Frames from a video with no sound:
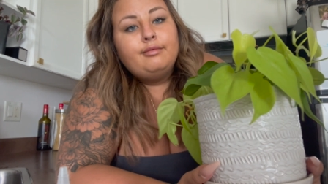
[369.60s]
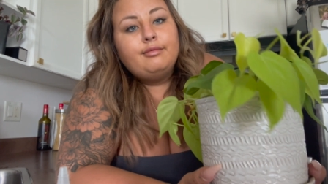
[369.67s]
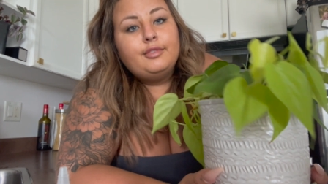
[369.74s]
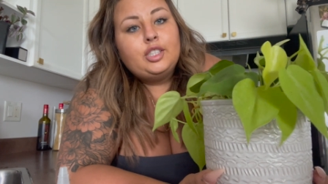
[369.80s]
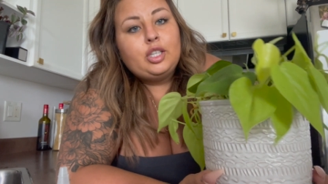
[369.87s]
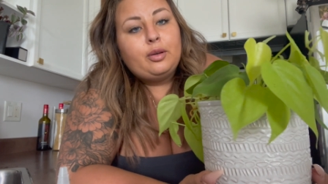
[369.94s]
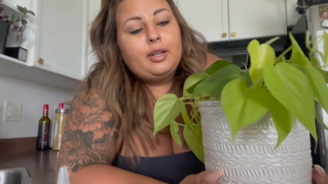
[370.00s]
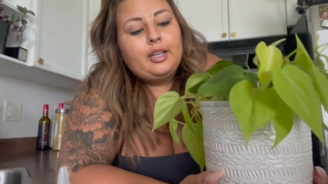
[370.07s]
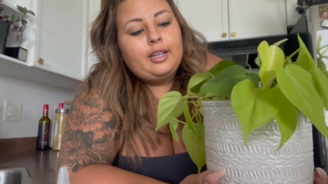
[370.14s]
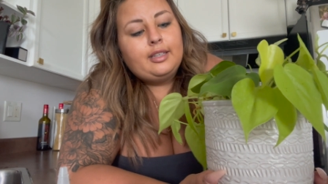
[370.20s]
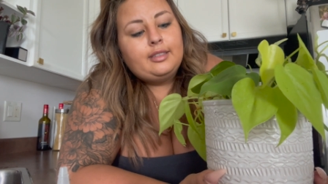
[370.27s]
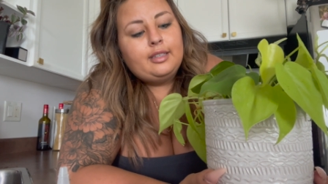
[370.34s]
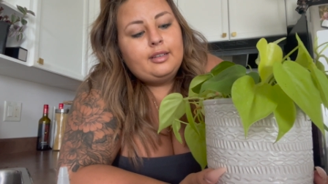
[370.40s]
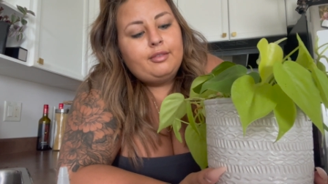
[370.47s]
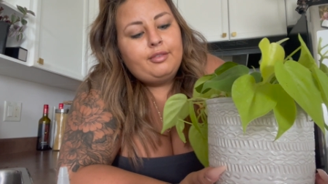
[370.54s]
so it, it
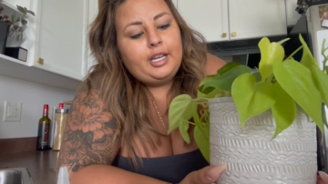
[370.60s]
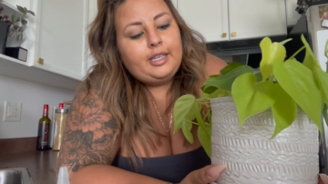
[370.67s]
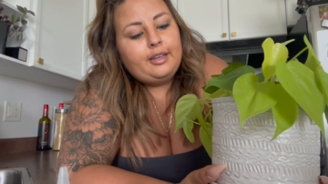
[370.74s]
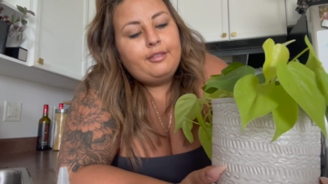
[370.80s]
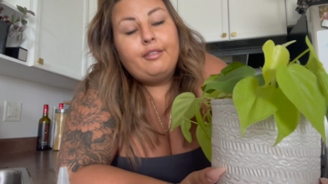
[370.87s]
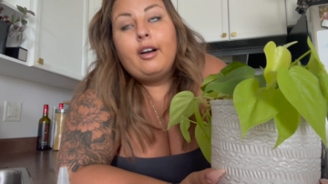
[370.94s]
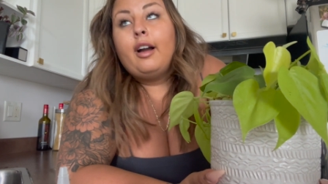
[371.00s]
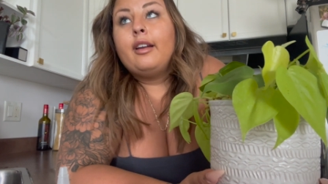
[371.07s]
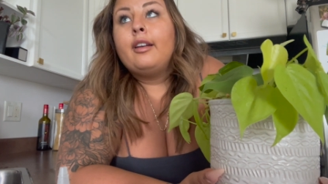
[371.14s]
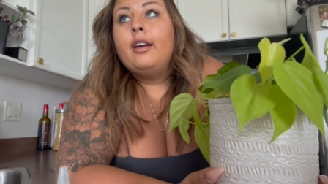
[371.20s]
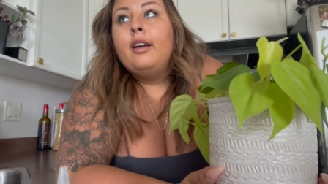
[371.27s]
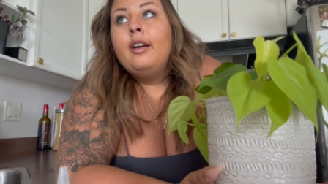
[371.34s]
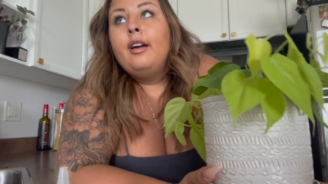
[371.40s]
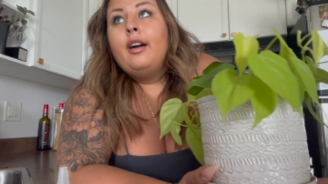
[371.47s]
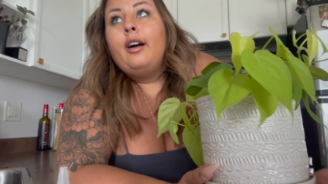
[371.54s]
did it did fine.
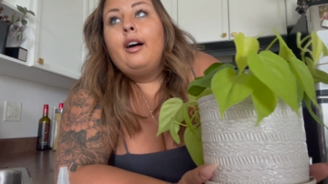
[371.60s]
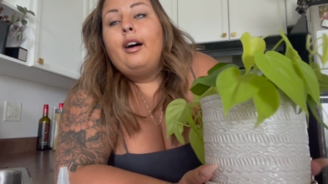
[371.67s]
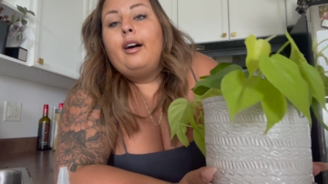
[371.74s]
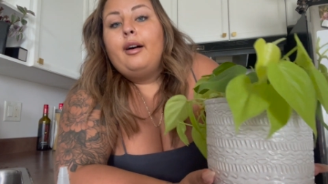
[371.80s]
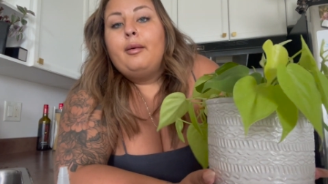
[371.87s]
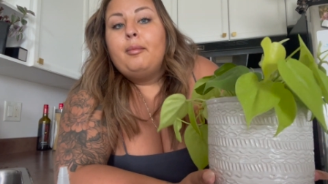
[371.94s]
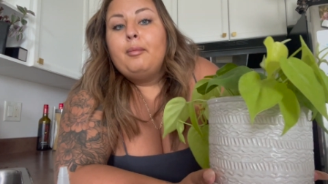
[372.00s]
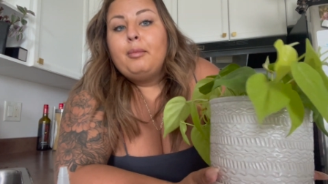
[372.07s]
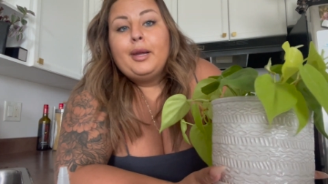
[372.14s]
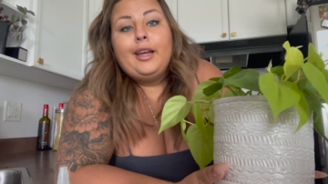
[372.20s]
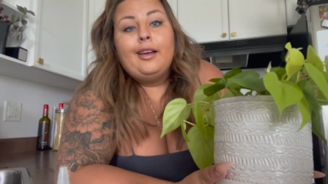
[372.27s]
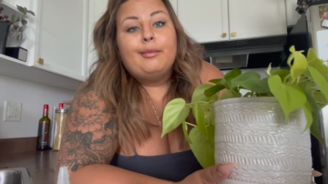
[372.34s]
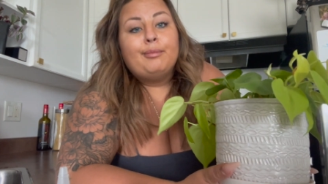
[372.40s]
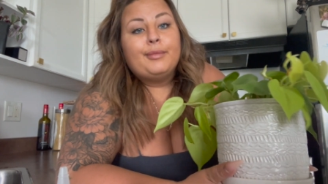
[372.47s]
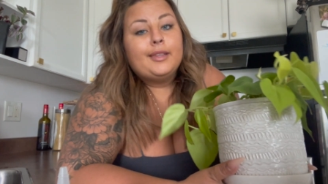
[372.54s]
Um, but
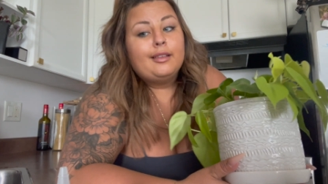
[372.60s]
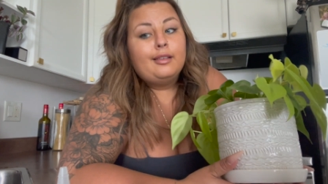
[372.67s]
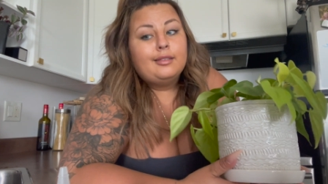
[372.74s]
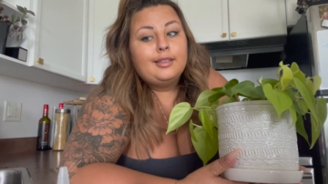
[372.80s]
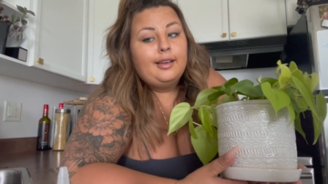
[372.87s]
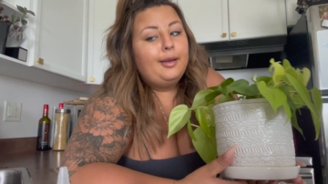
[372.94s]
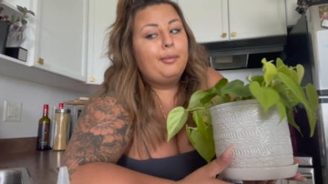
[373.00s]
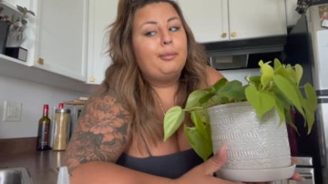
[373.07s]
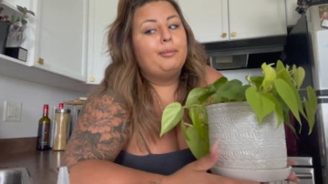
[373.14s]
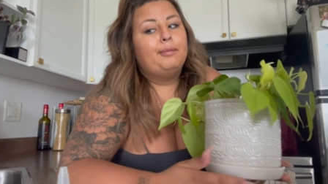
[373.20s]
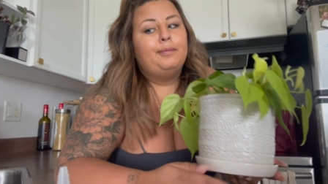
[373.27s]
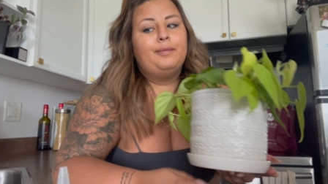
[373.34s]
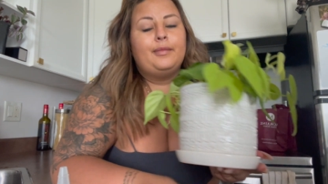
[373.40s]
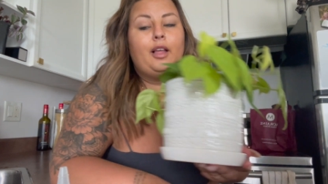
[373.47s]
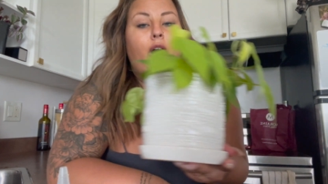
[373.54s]
yeah, little tip.
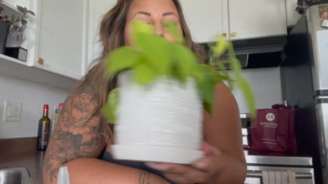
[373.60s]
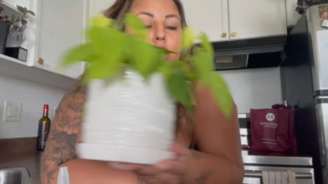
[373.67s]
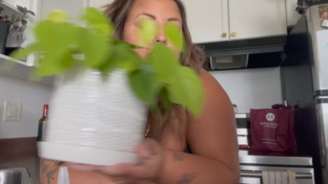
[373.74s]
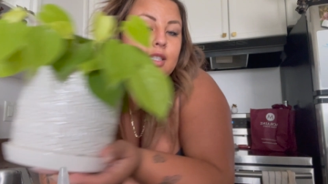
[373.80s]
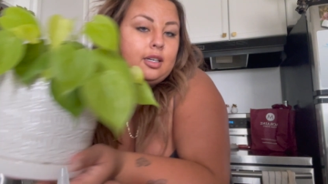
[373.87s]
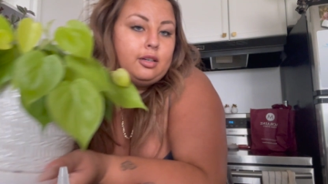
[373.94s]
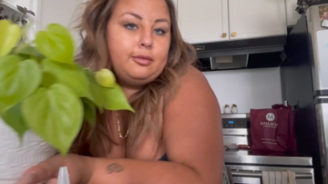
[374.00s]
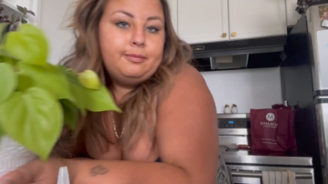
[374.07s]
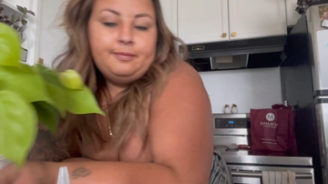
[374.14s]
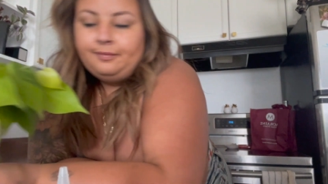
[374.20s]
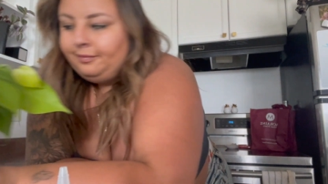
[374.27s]
Also,